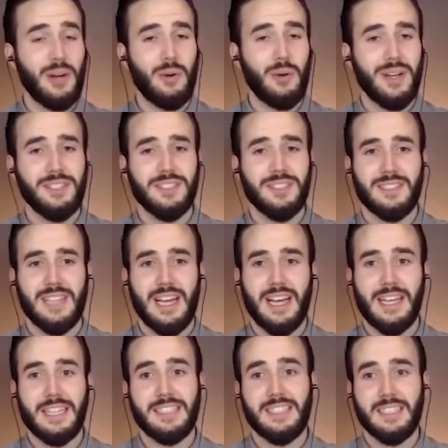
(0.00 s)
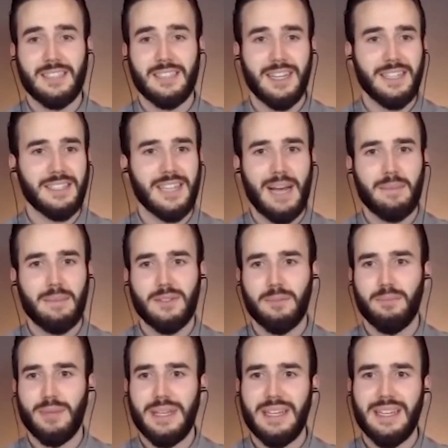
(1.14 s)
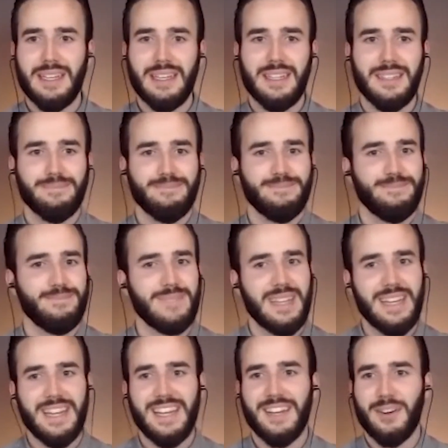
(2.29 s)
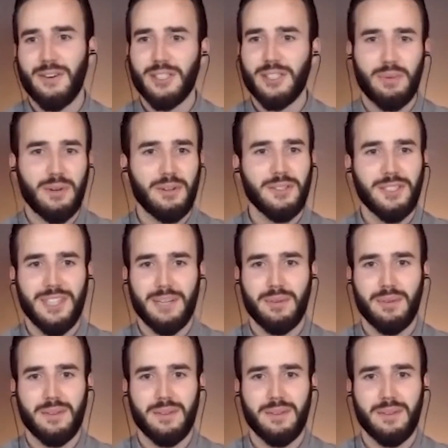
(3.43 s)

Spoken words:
questions. And it's an exciting time to be in entrepreneurship,